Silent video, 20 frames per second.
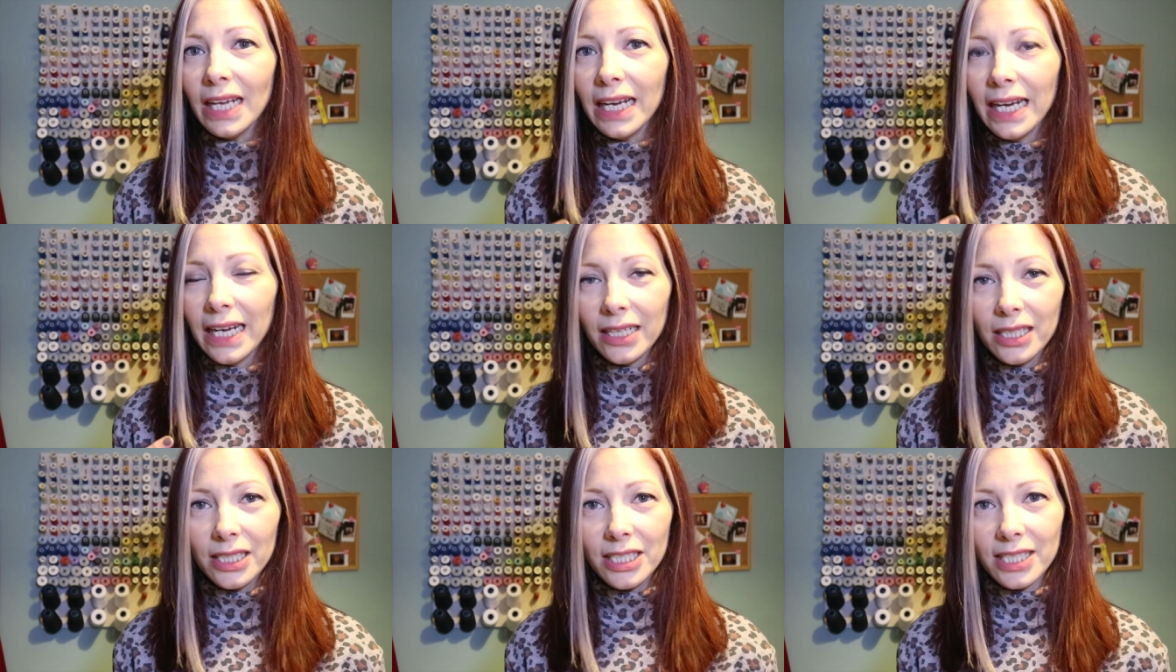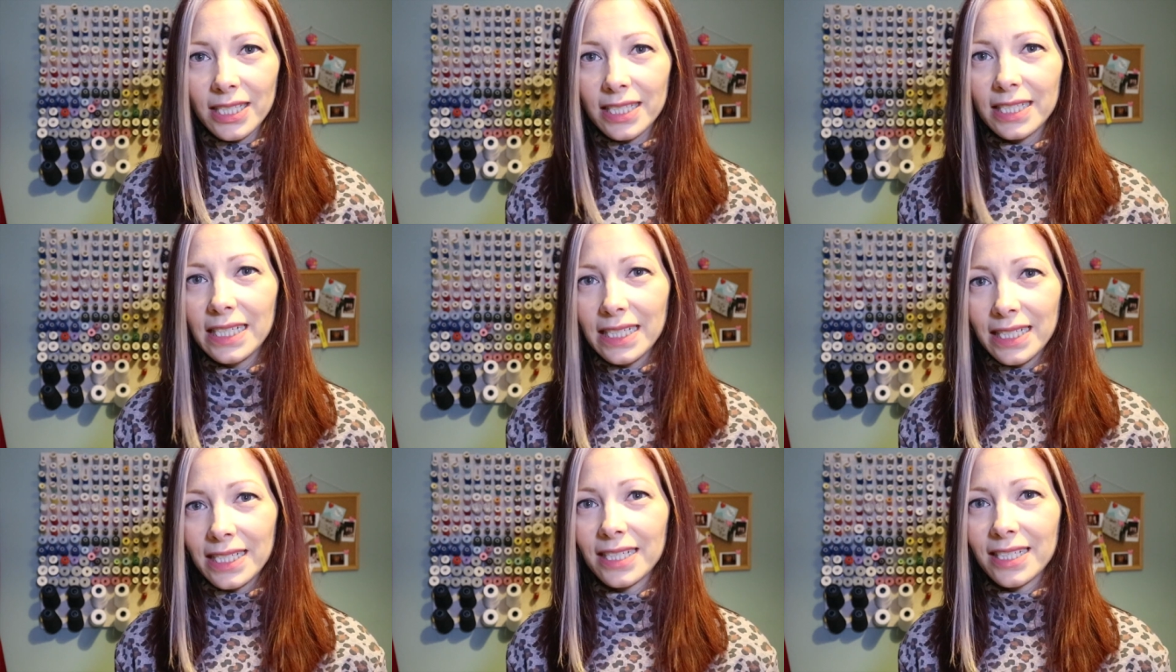And I just
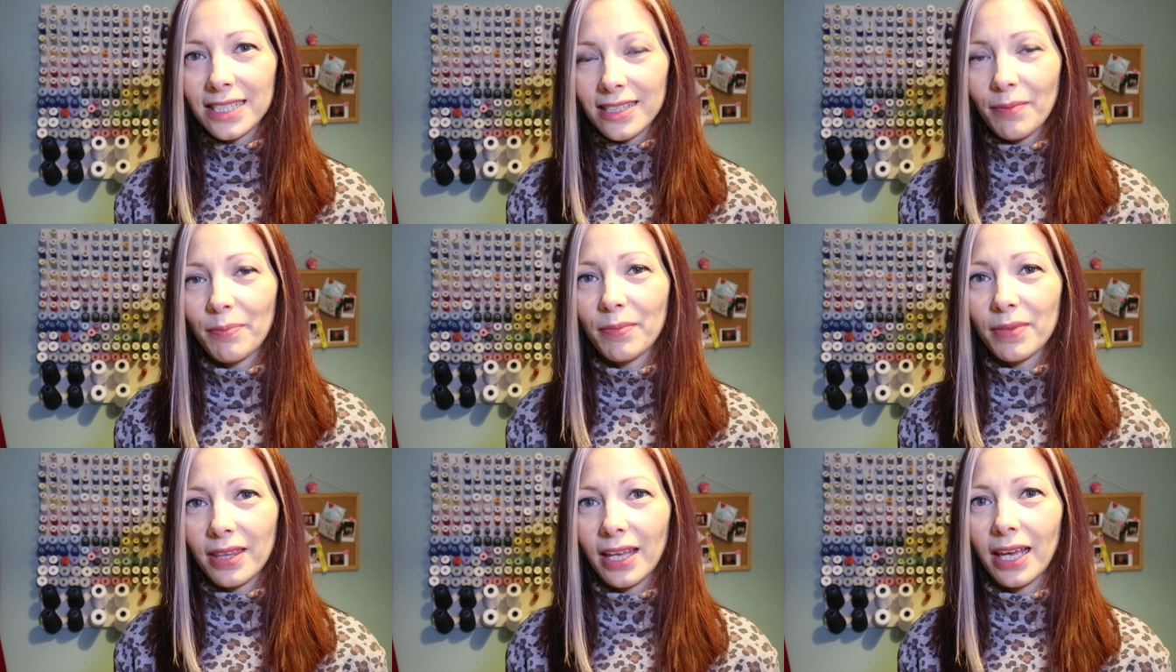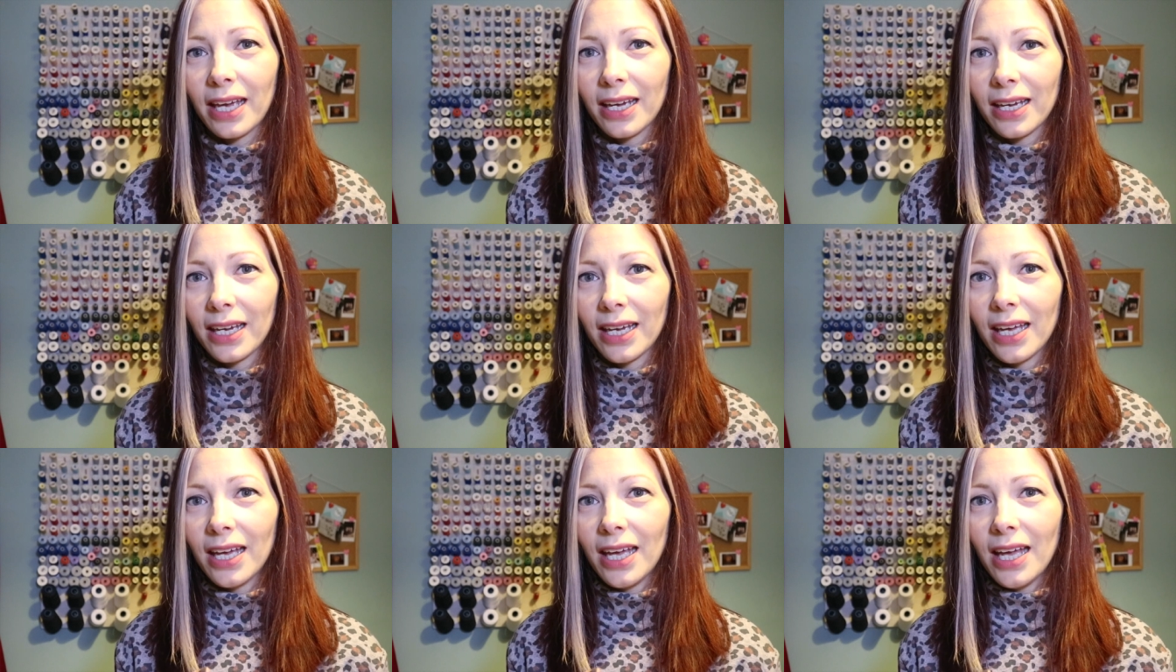needed
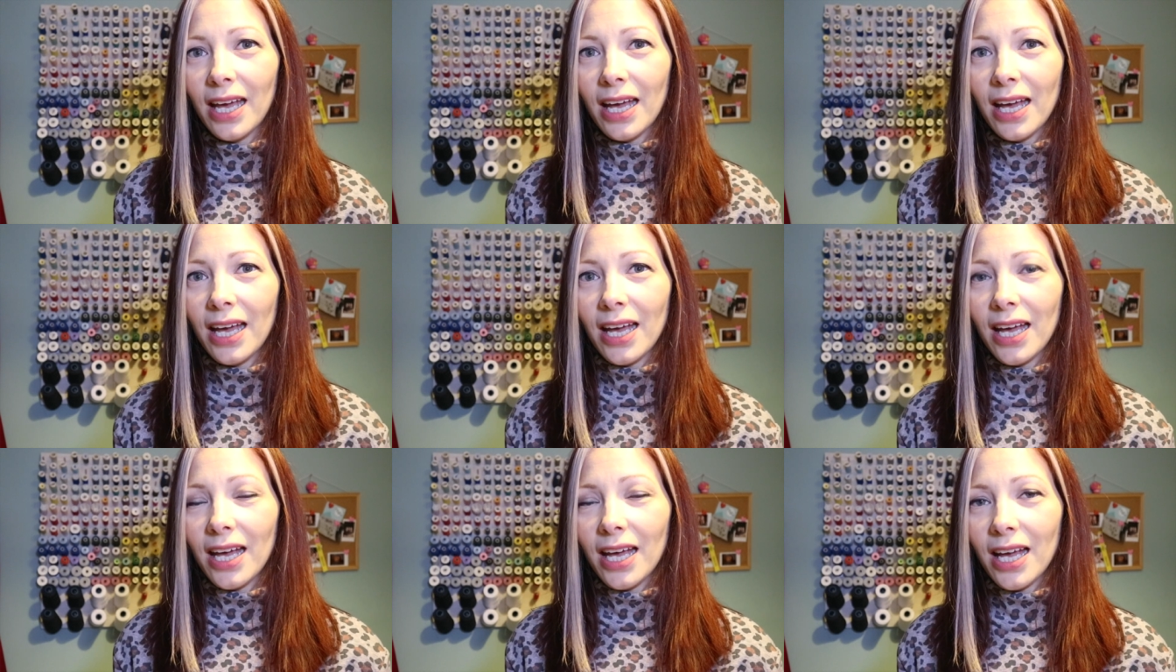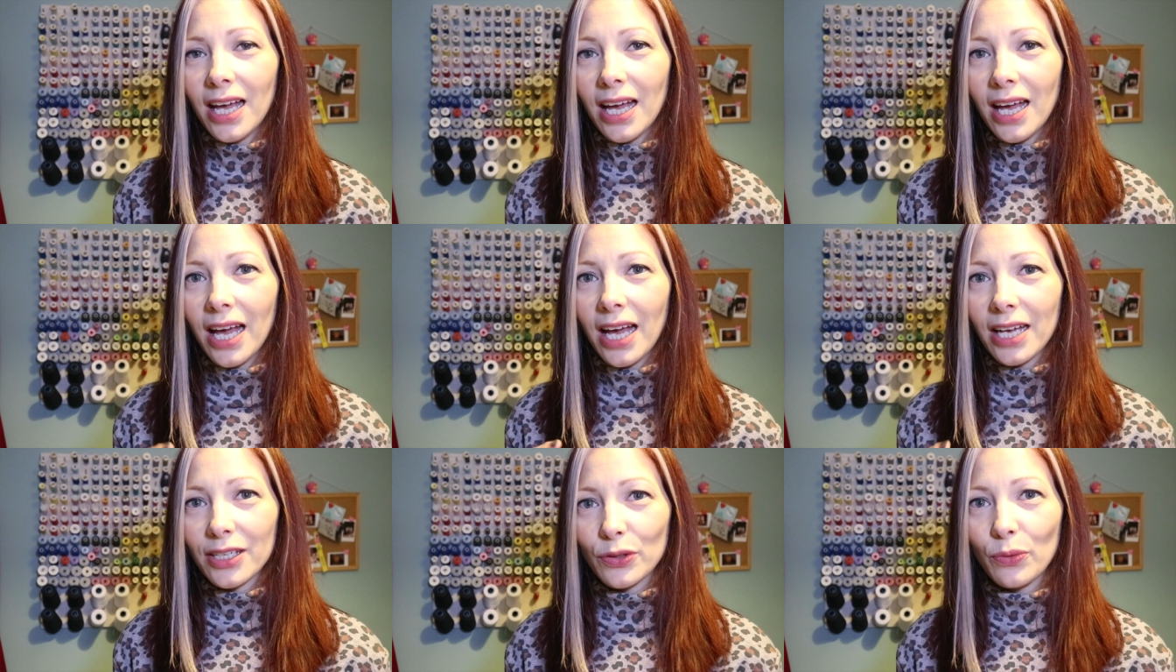something
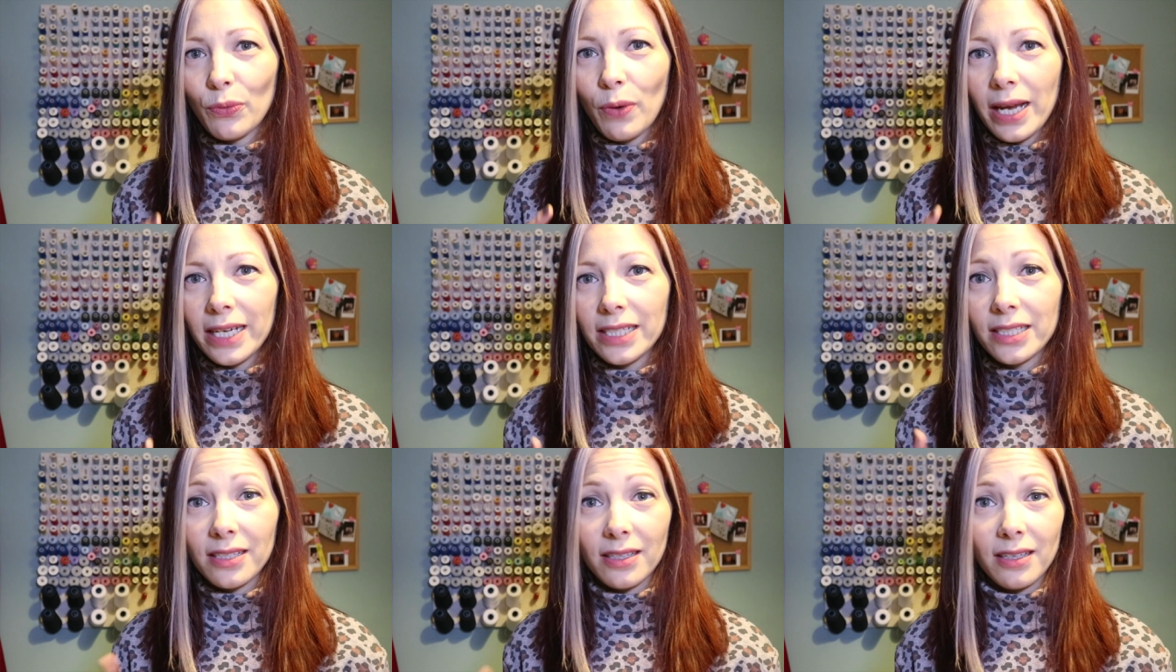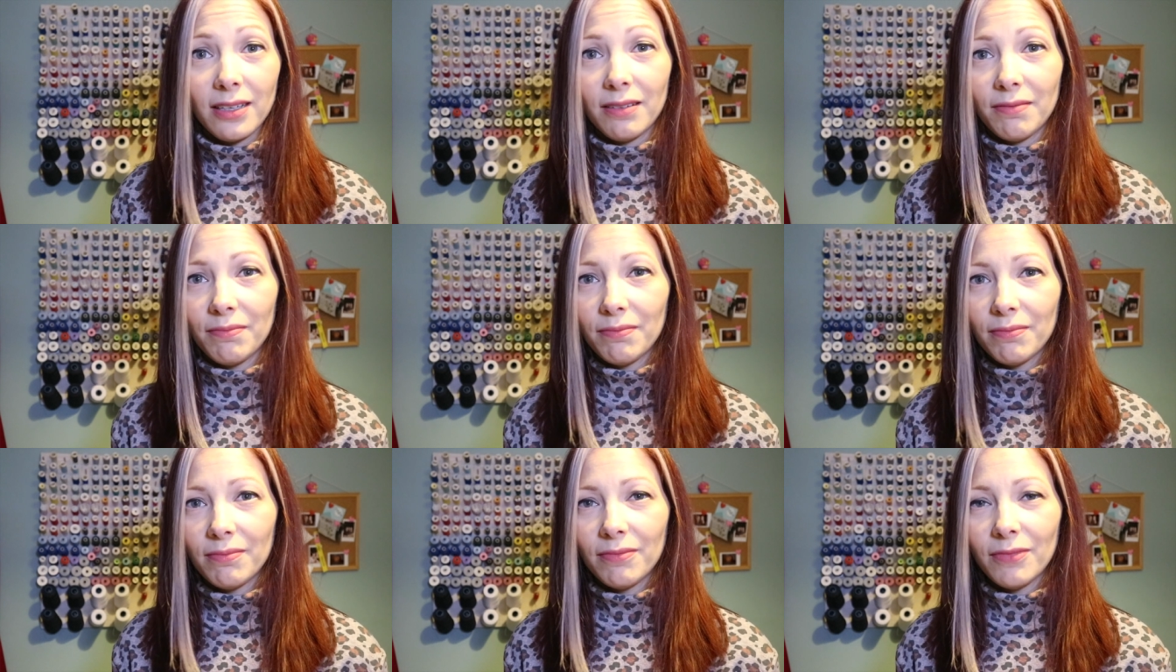as a way to
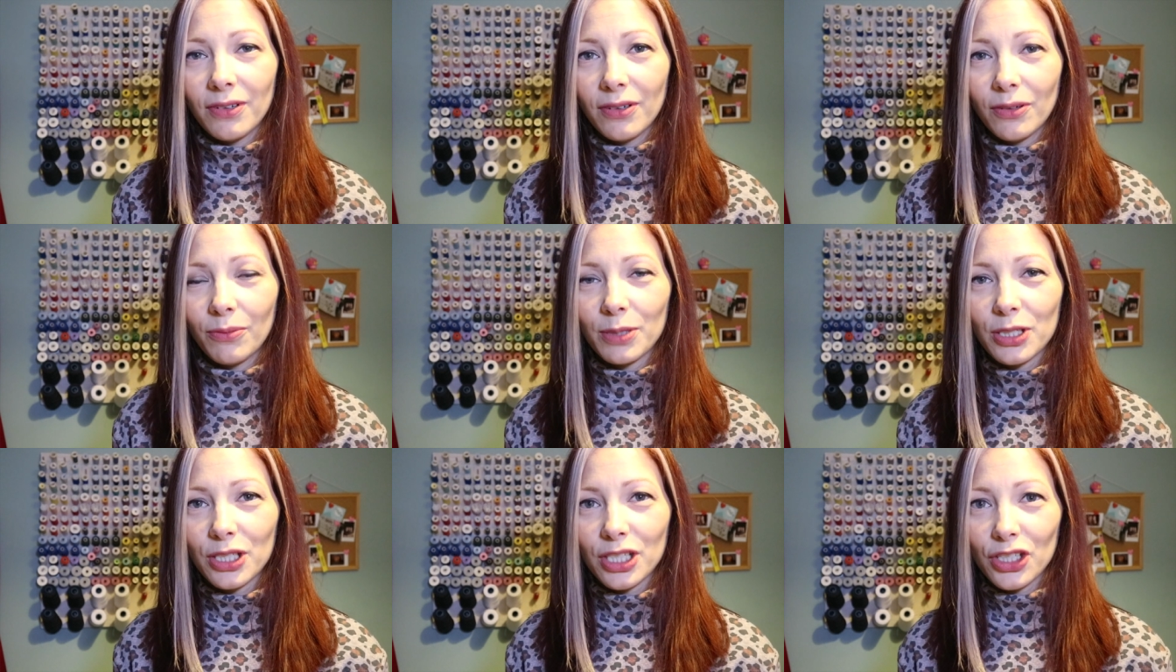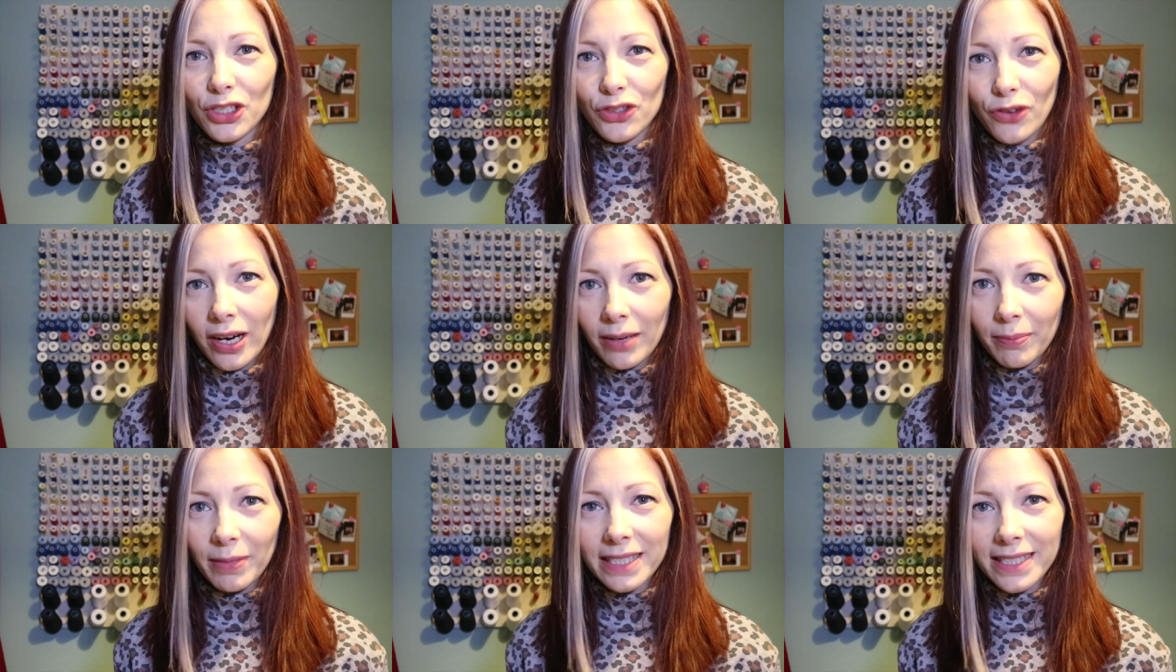almost
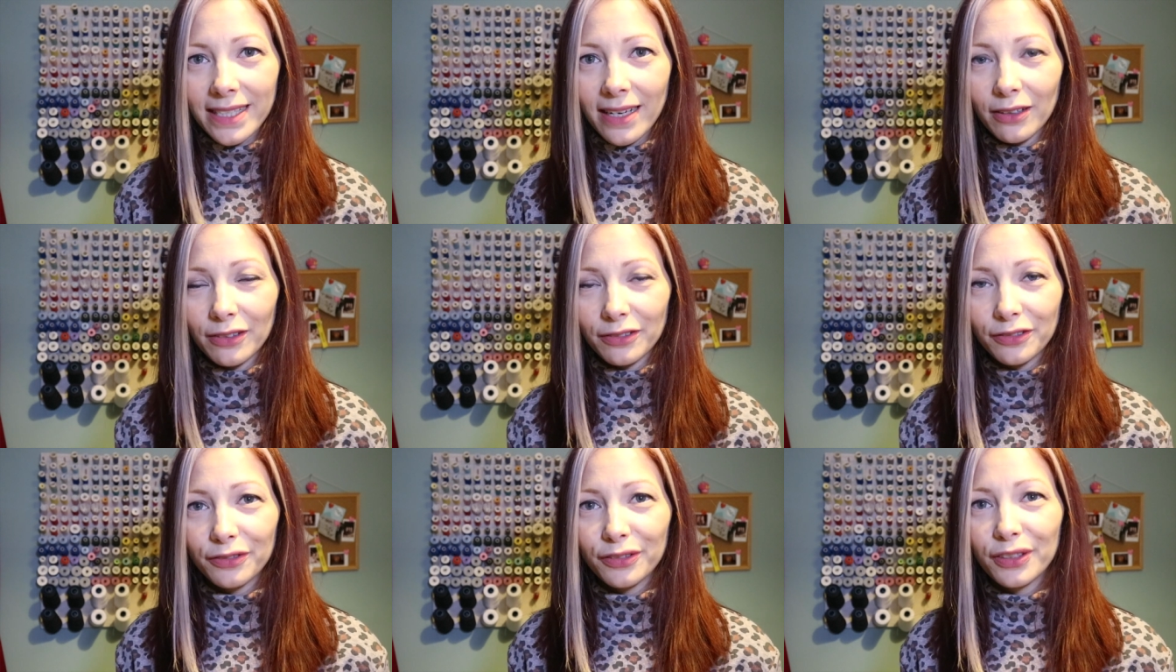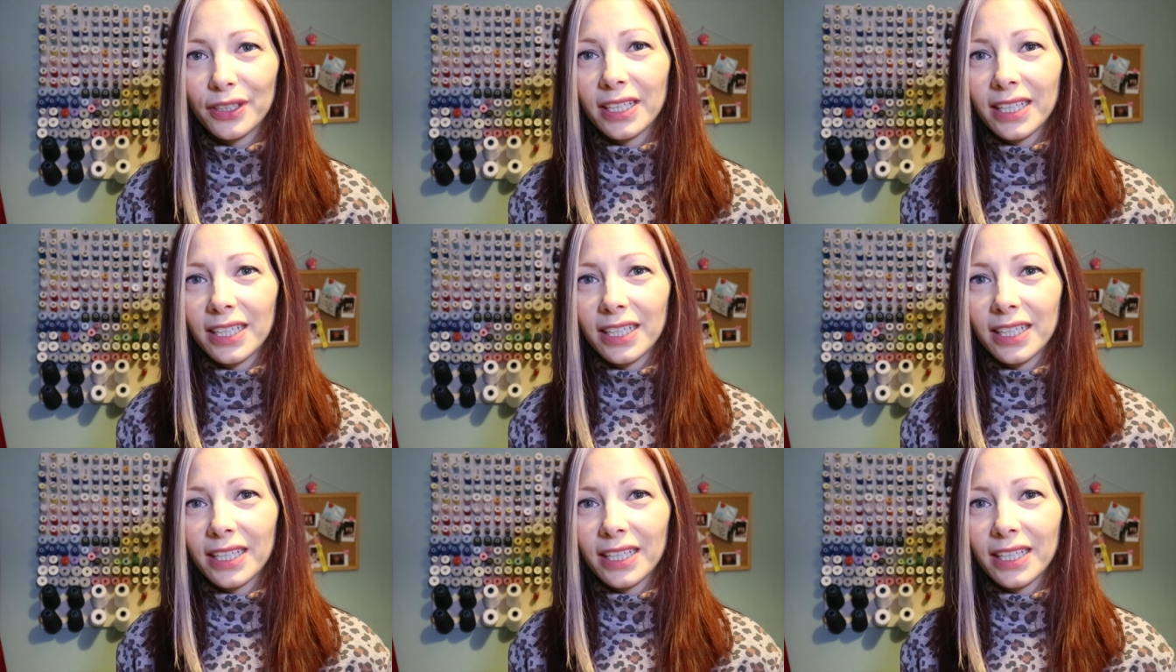distract myself.